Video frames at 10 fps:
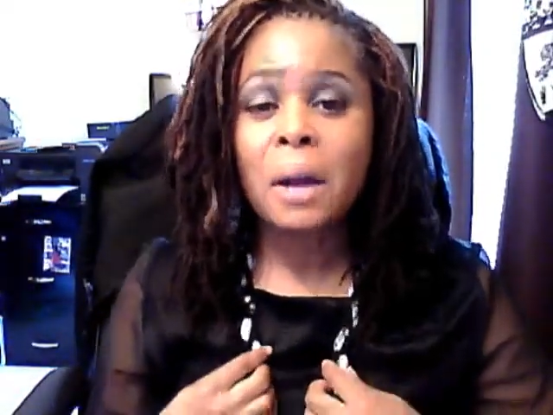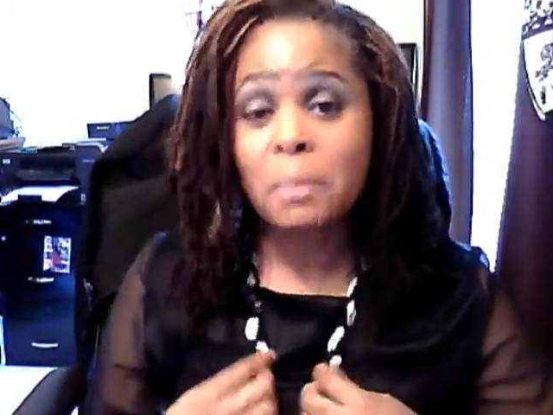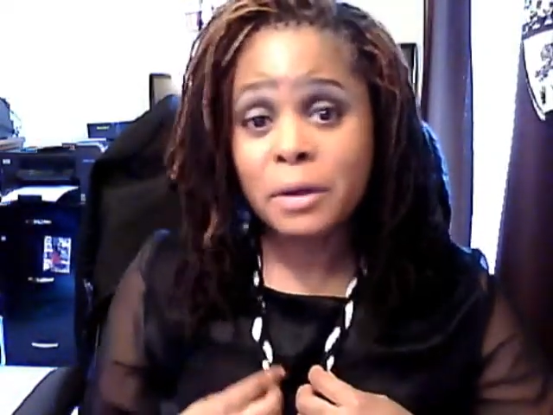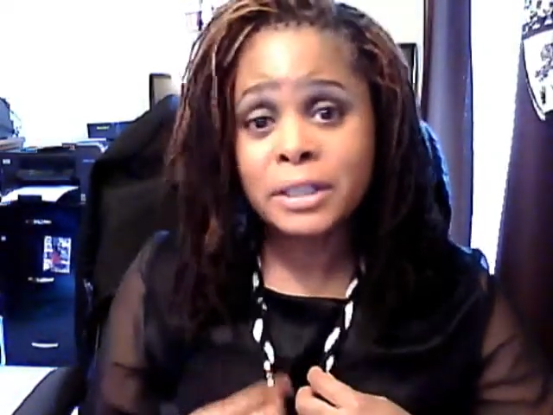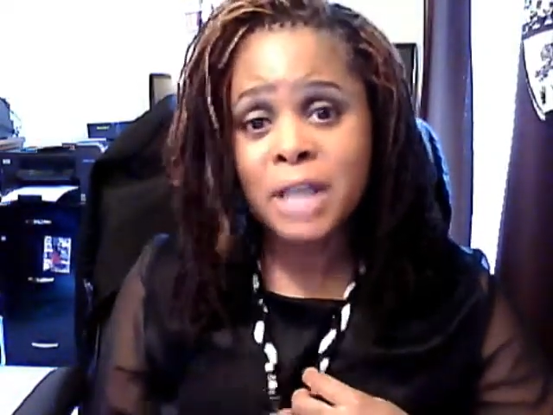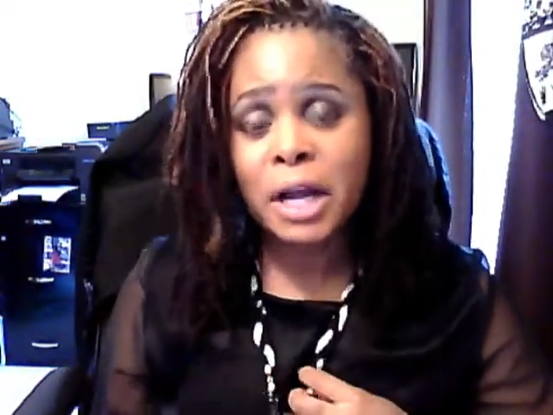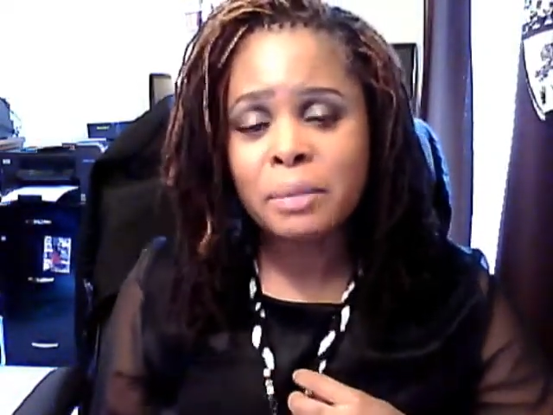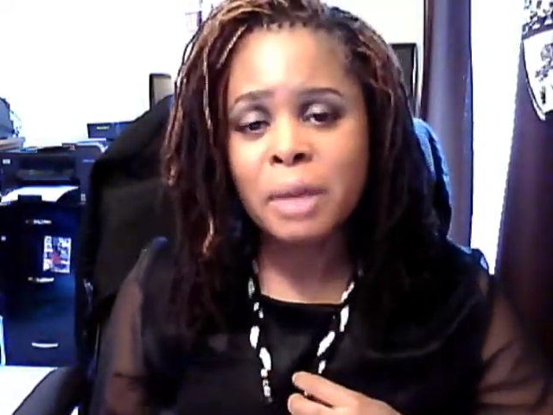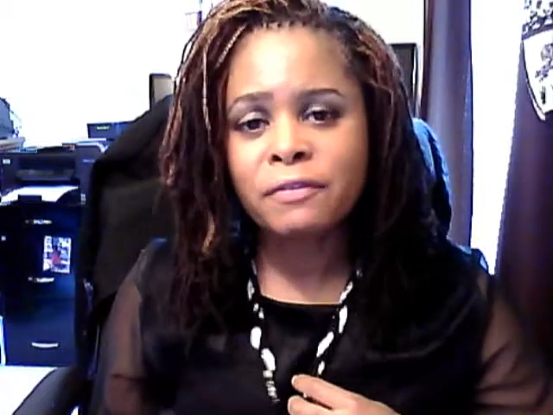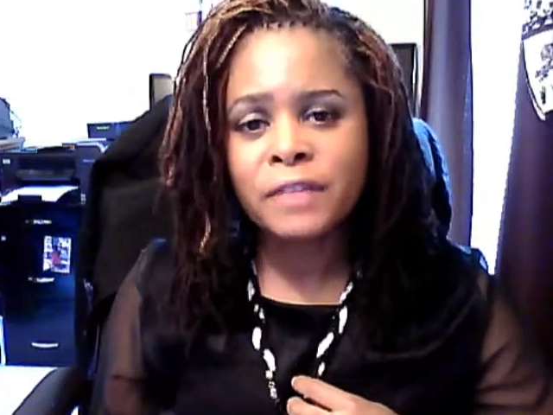I'm always talking
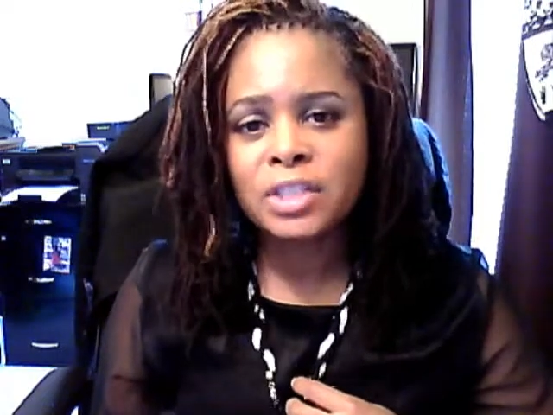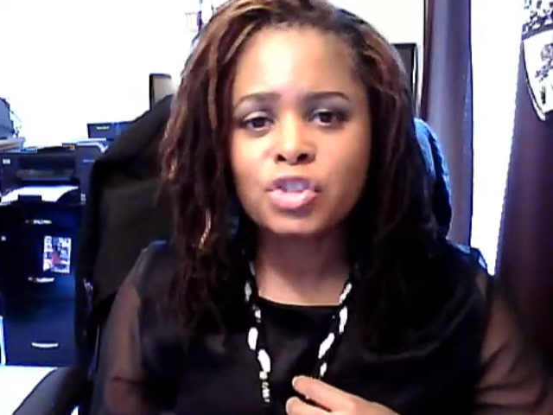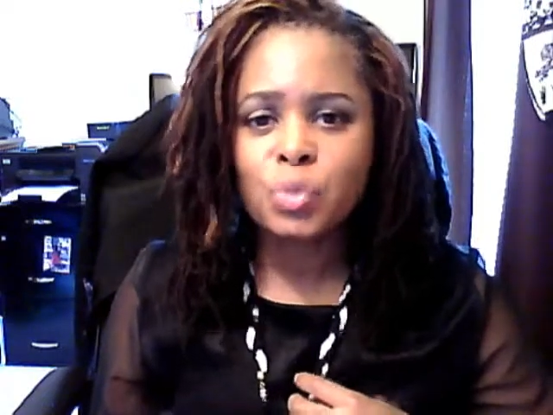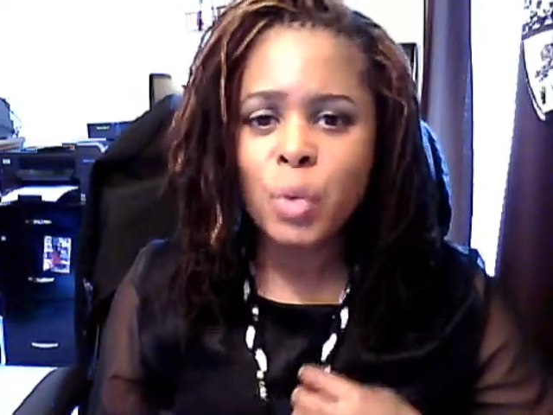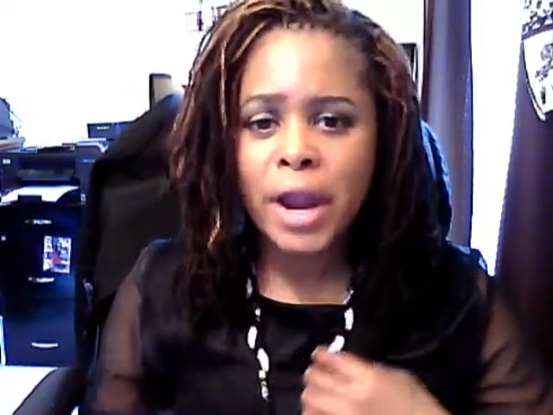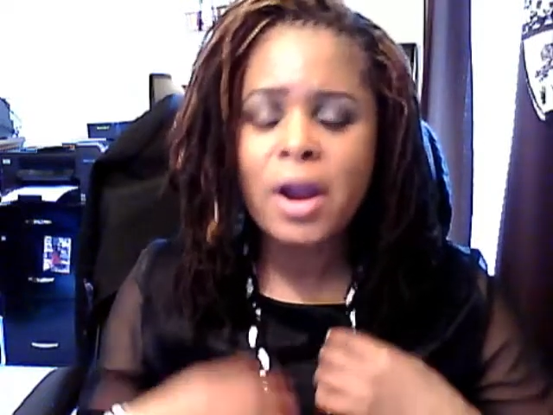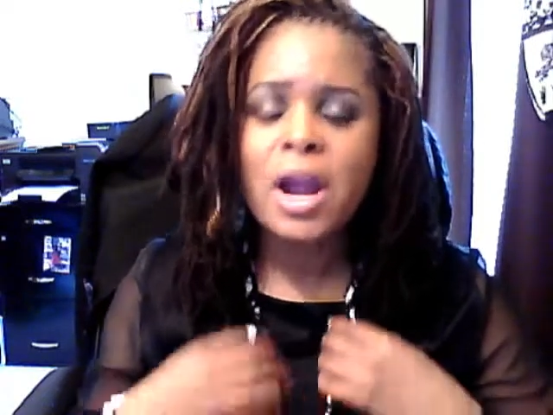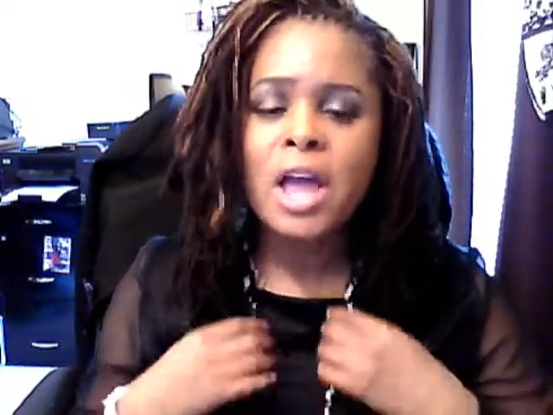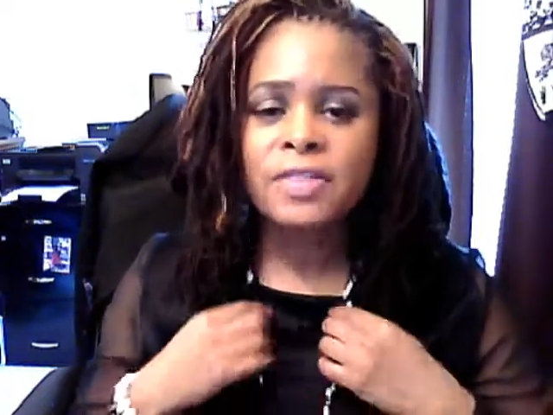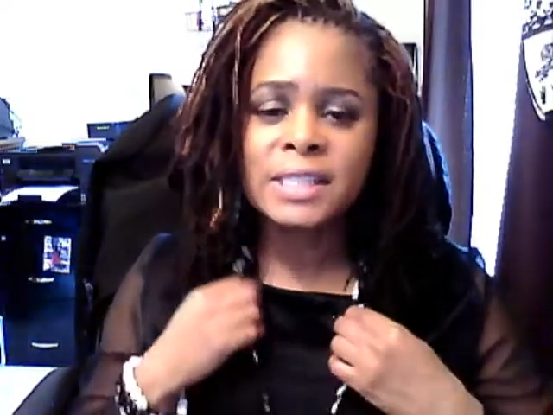about vintage wear.
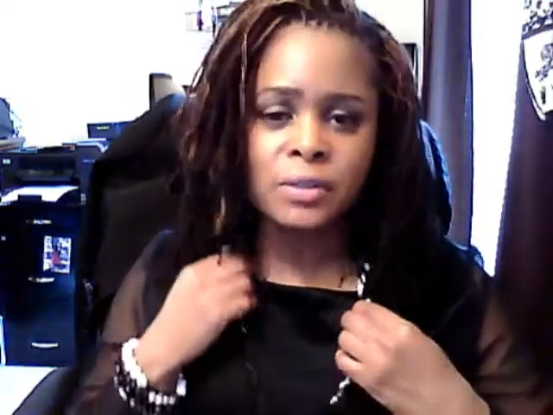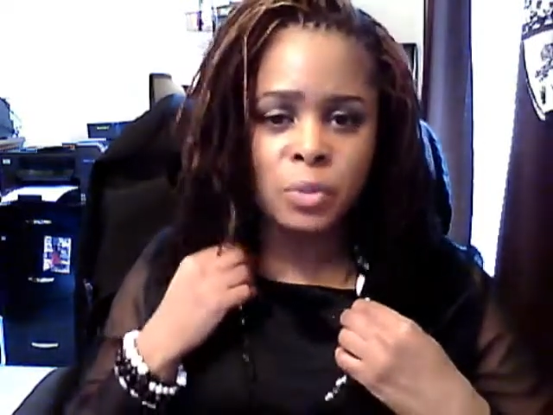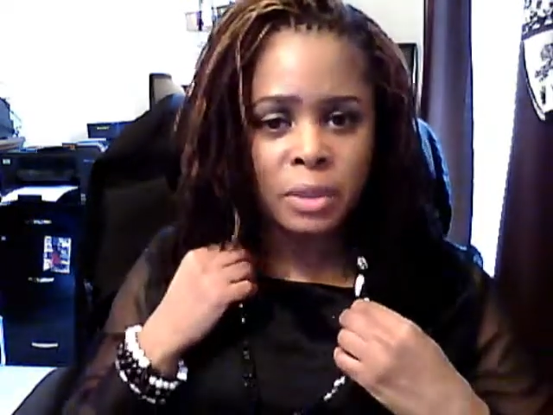This is